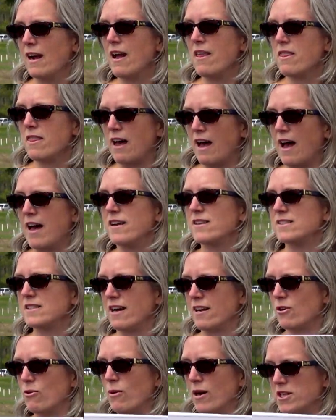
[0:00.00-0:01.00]
at that is
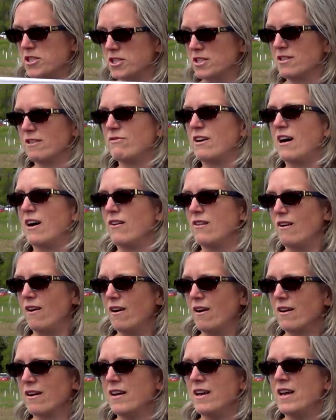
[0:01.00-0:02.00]
that question of how
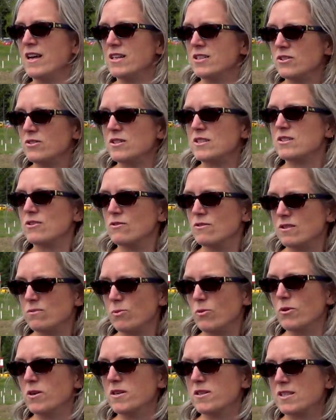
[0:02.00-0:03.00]
long do these
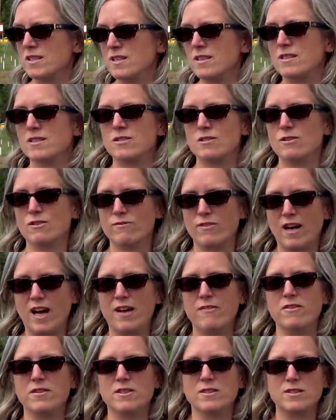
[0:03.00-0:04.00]
oospores survive
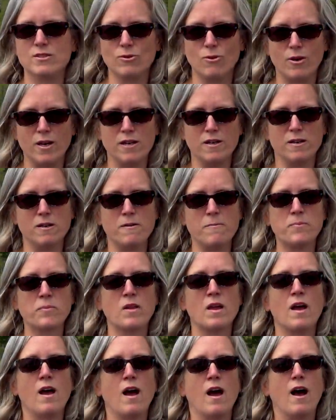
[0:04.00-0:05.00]
in the soil.
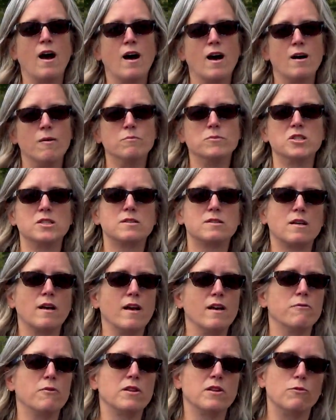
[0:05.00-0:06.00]
Just kind
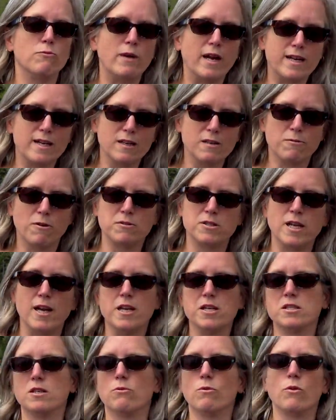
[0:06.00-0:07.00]
of with a regular
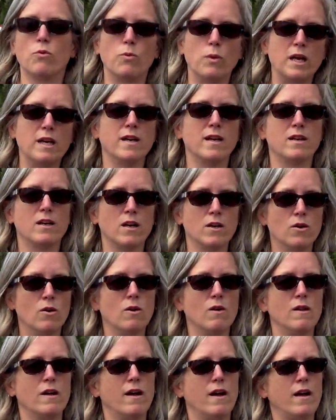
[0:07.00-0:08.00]
rotation with wheat and
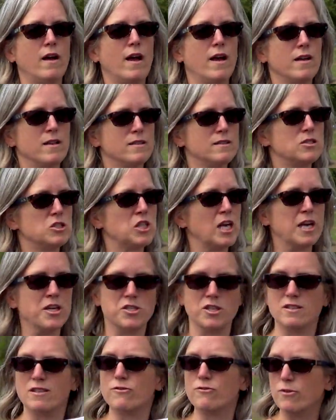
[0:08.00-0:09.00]
canola and
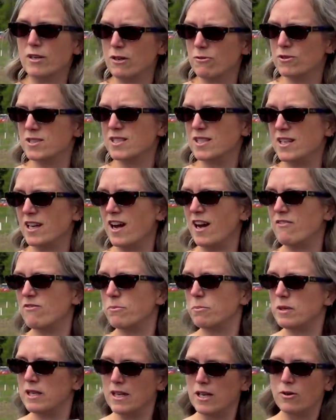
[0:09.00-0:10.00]
changing the frequency of a
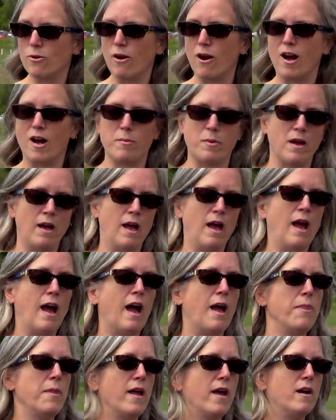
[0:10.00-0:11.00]
pea crop.
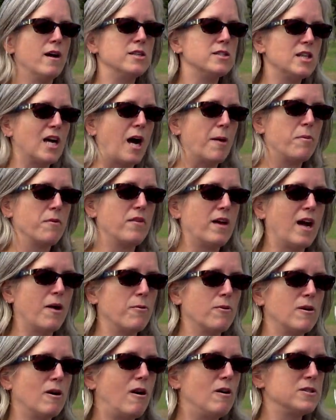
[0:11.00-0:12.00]
And then on top of that,
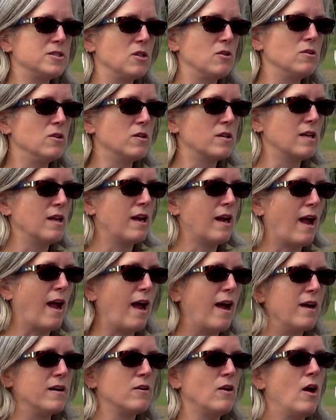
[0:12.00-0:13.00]
we're also looking
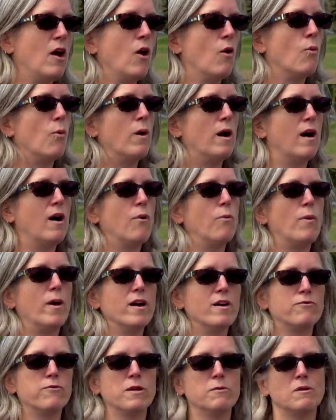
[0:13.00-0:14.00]
at, well, what
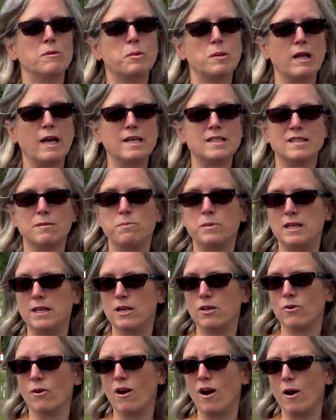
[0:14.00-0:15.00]
if we replace a pea
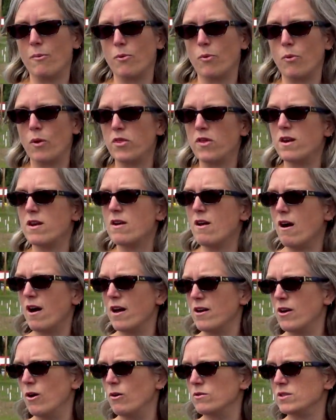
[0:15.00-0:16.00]
crop with a
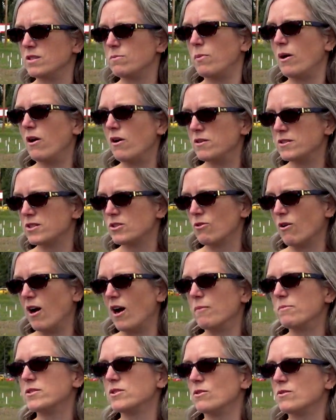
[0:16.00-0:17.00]
non-host pulse
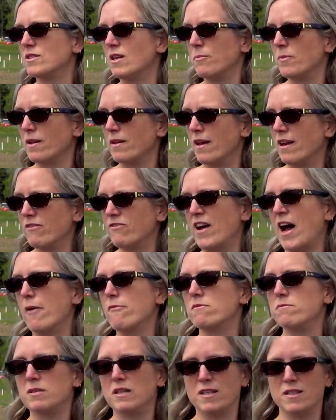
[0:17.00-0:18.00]
crop? So something like fava
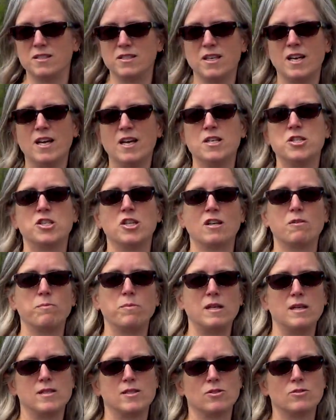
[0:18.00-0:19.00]
beans,
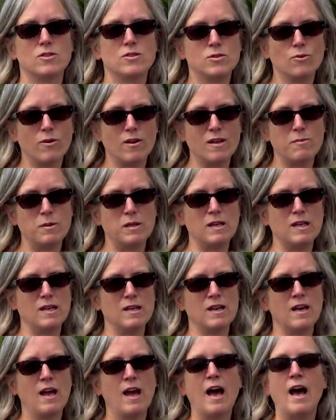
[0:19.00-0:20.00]
chickpeas, or soybean,
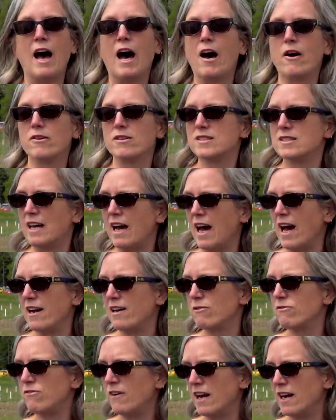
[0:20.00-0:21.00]
how does that
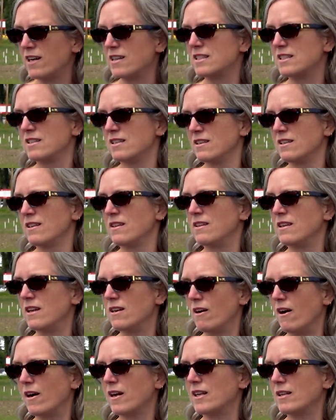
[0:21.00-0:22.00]
affect the
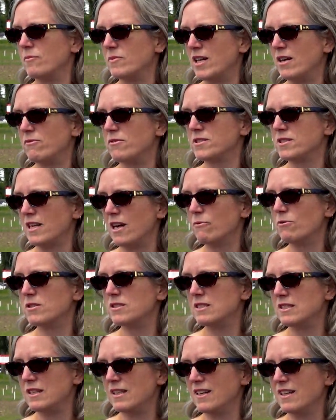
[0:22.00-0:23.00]
inoculum levels that we're
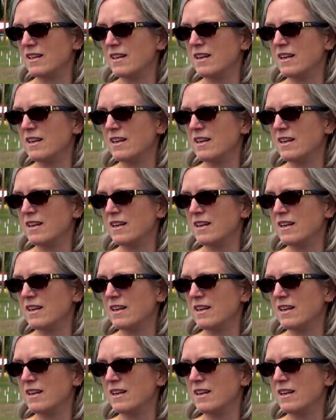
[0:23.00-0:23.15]
seeing